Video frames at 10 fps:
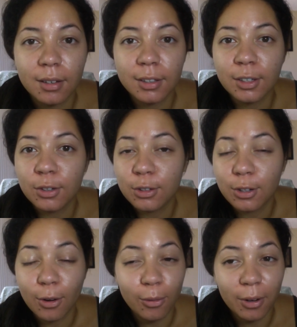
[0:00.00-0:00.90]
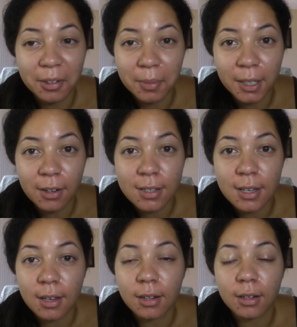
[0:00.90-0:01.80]
You don't want to pick your
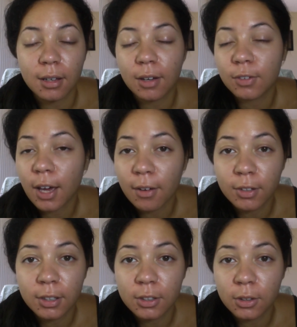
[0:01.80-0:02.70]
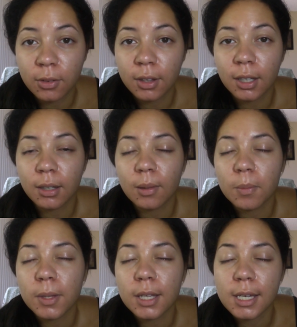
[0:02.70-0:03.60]
skin. If you have an issue with it,
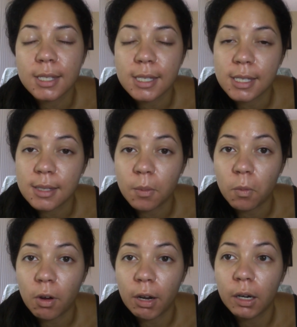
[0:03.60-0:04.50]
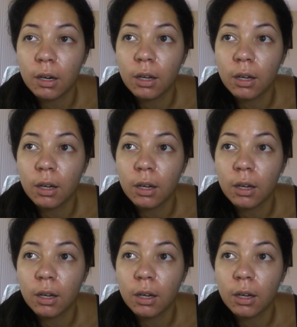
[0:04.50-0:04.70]
please see someone.